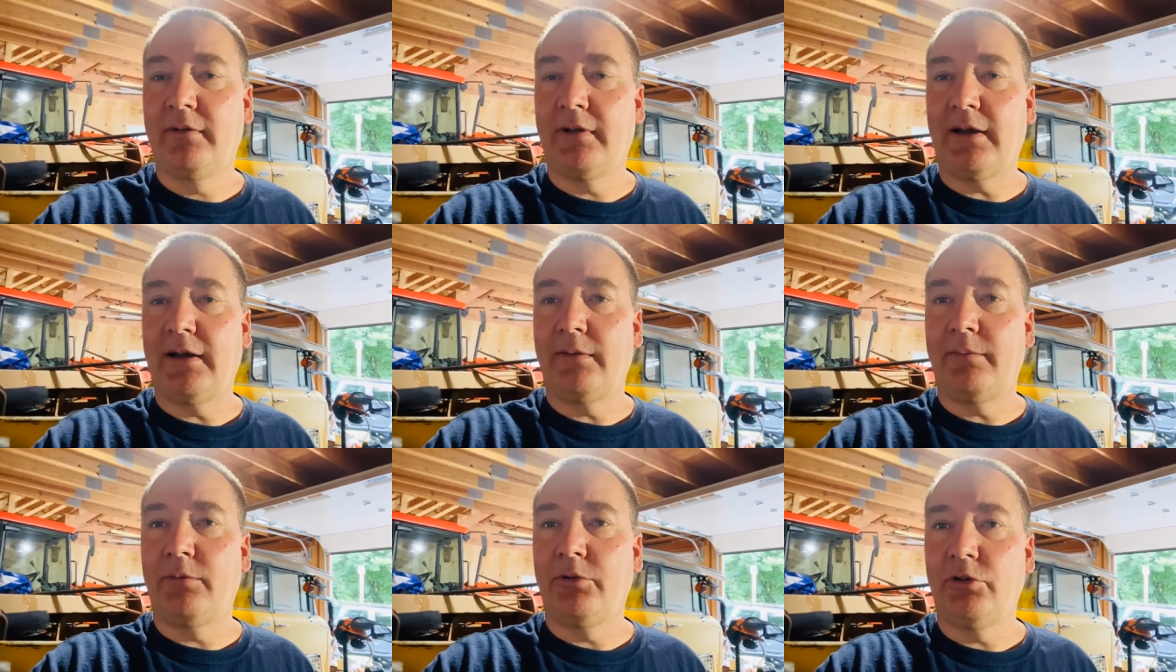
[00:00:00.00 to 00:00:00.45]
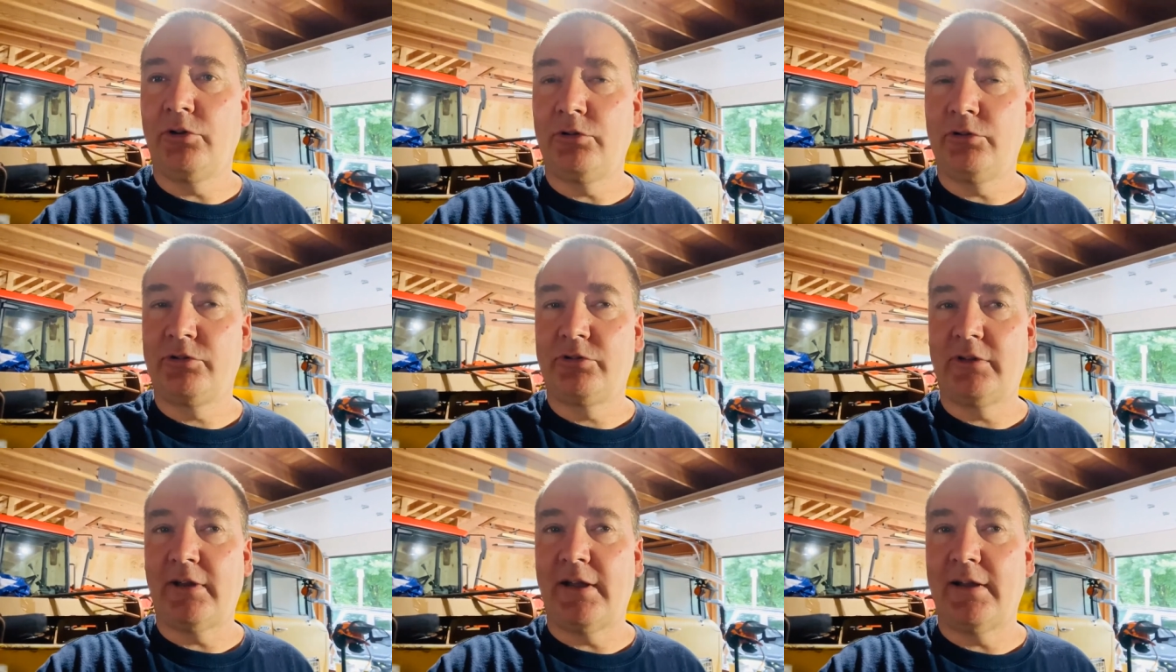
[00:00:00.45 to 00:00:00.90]
that I've
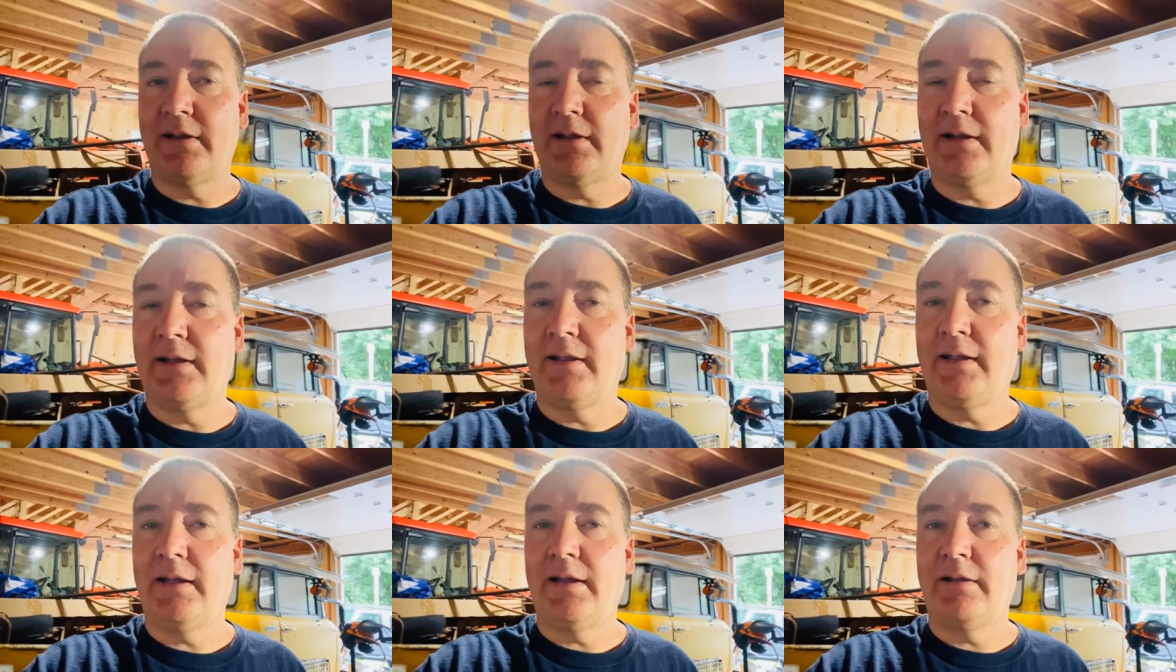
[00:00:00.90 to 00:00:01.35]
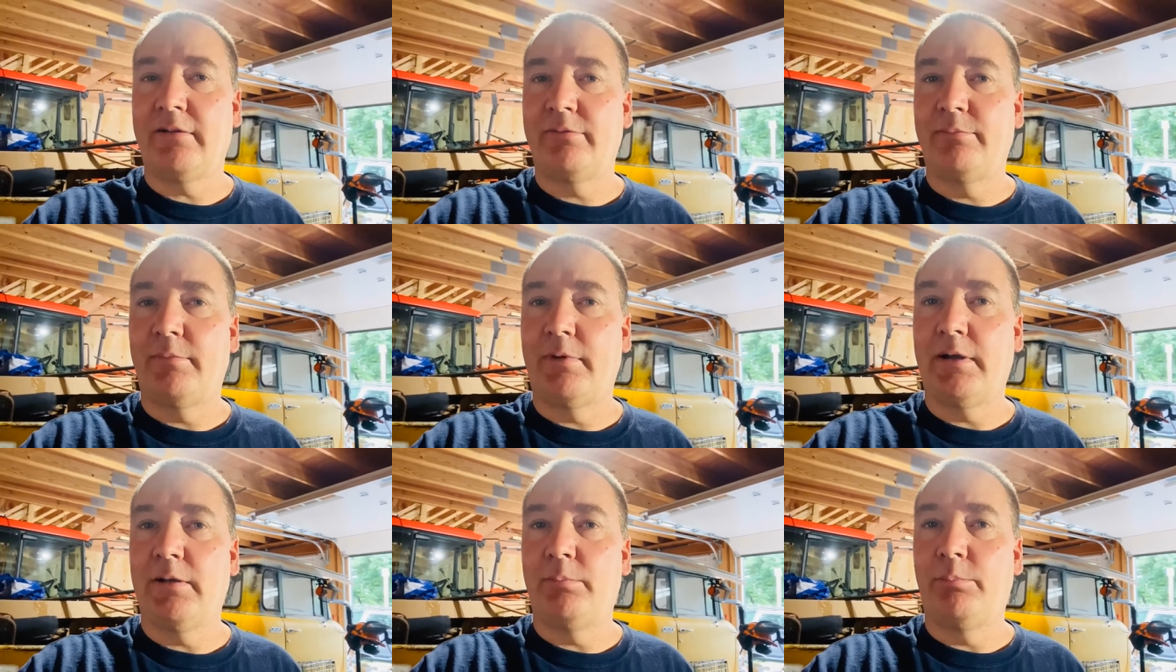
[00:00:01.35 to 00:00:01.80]
used and I have
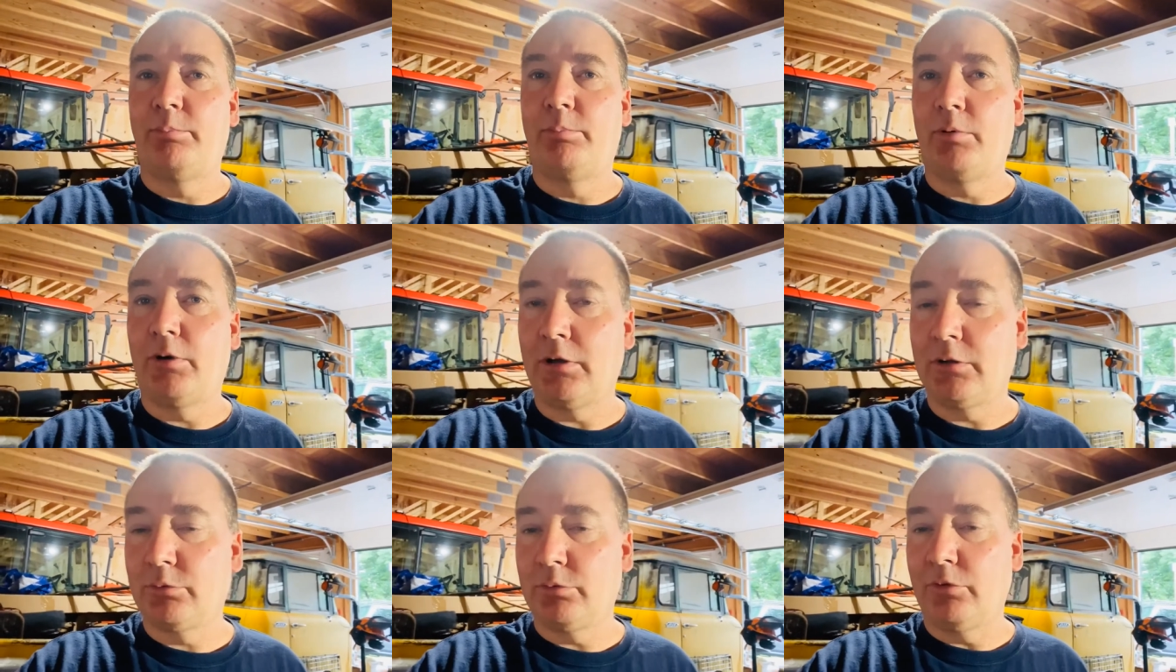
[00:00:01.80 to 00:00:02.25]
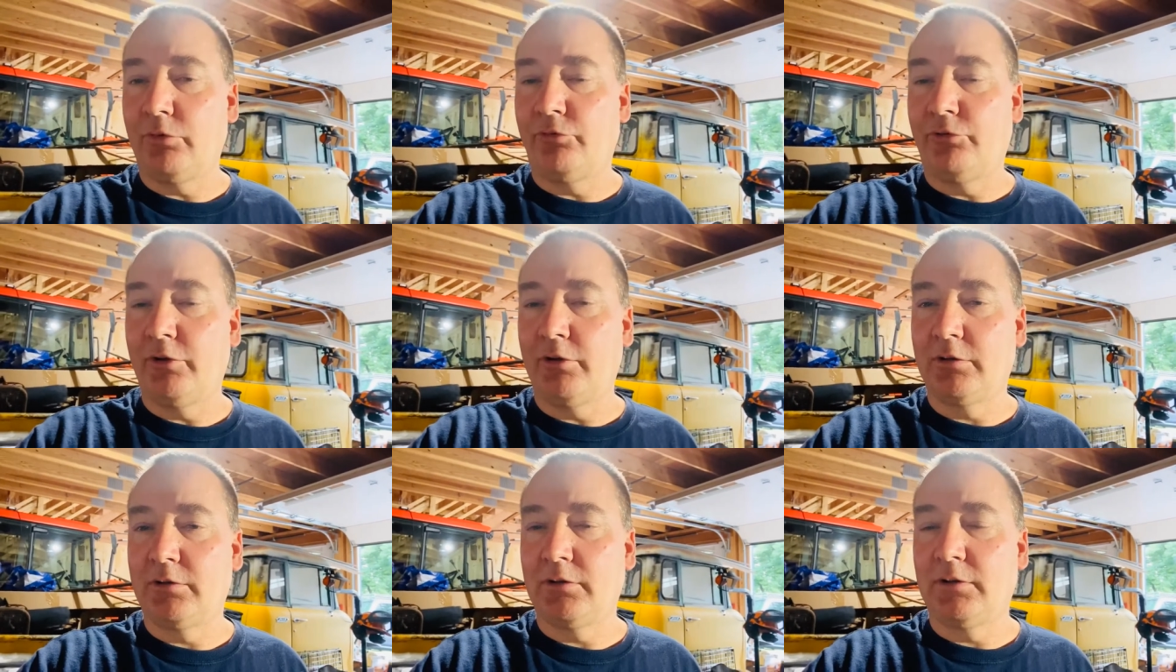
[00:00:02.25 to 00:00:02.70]
my Baldwin
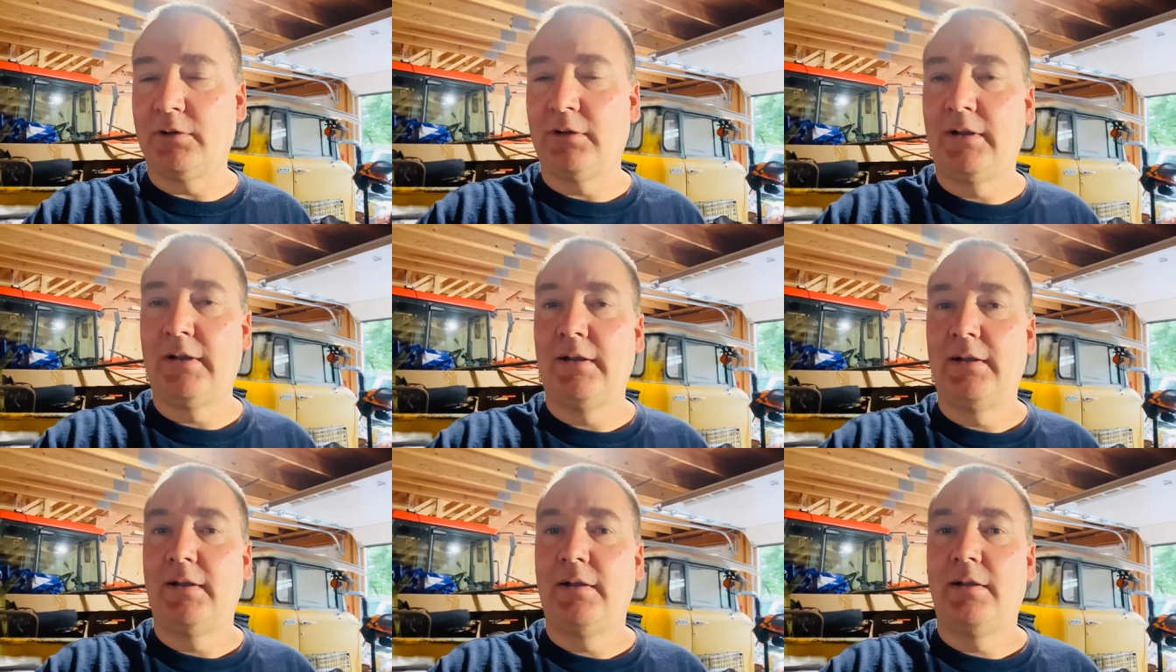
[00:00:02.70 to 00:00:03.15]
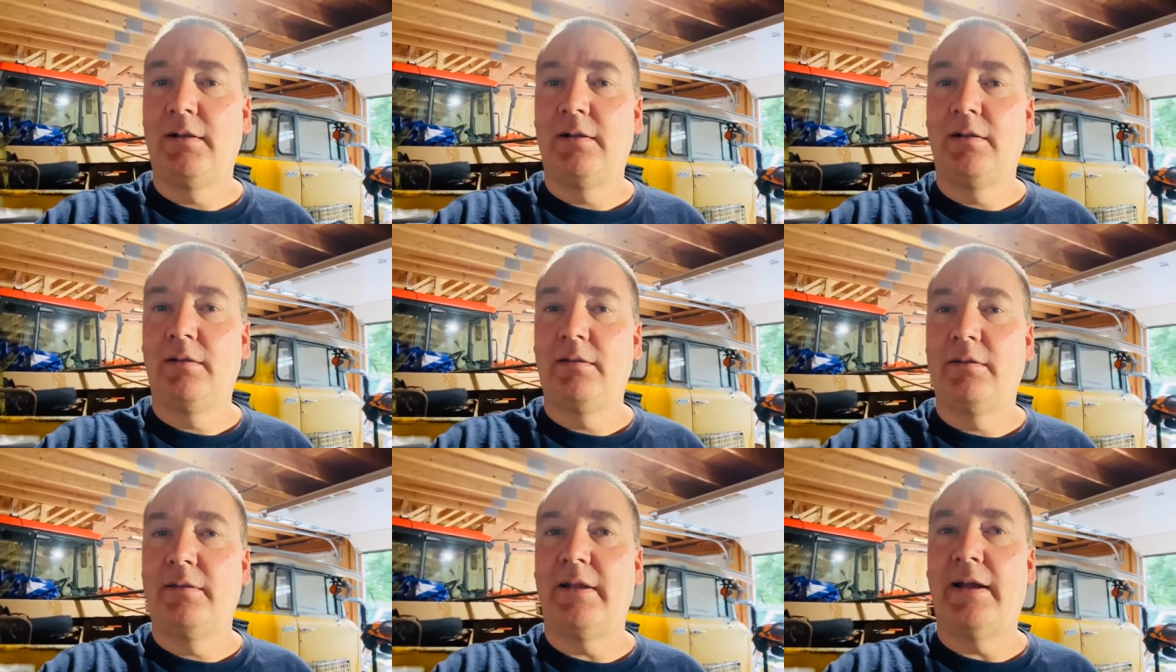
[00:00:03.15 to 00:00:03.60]
filter
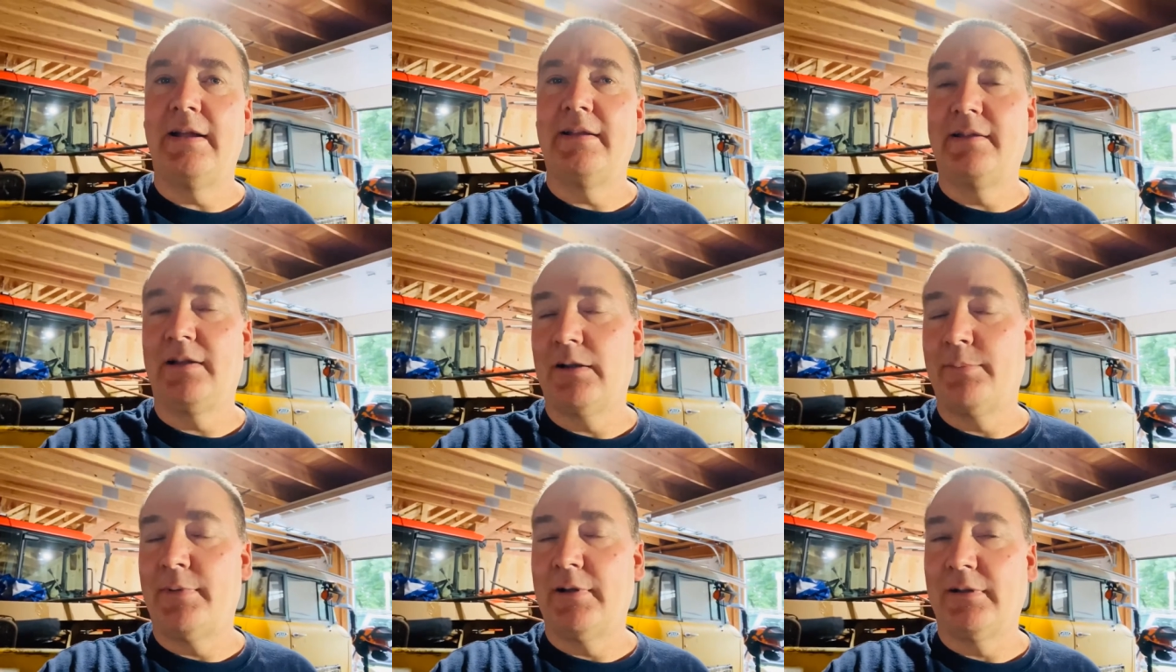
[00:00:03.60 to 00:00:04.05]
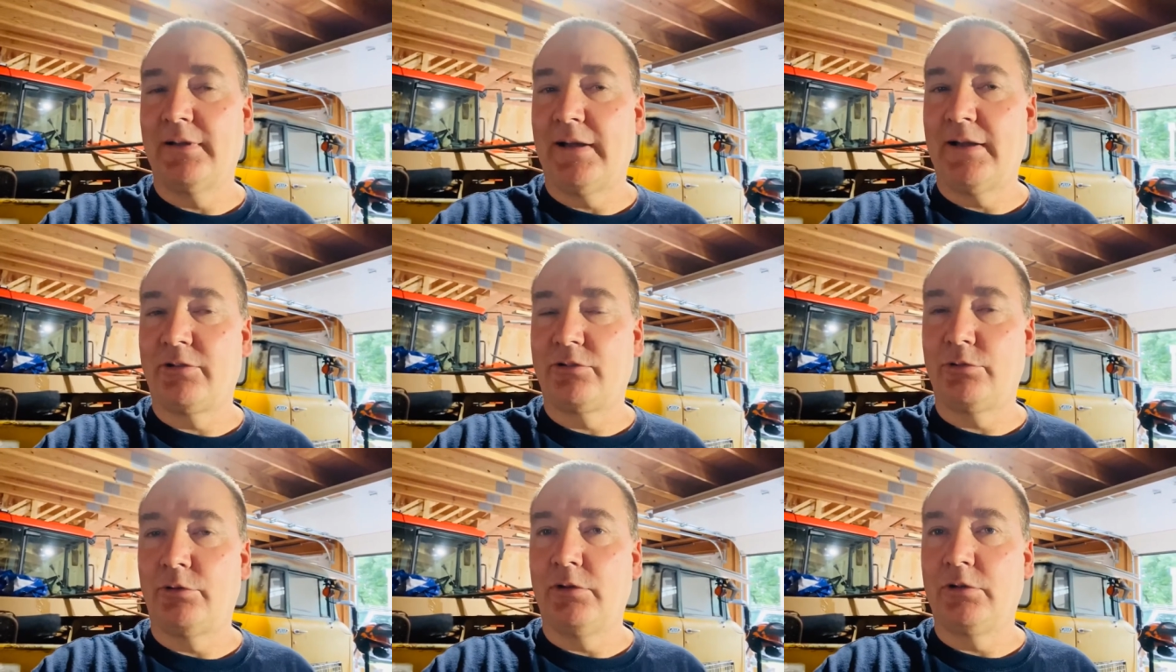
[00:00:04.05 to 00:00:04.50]
that I did on my
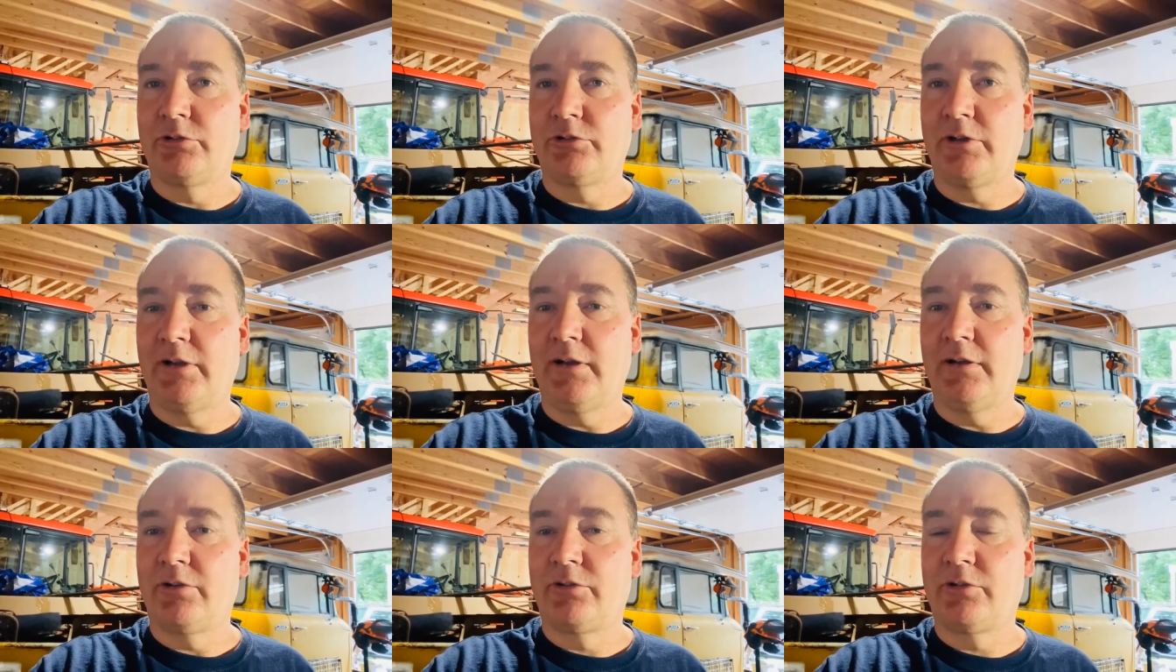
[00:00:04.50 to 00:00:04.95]
last oil change.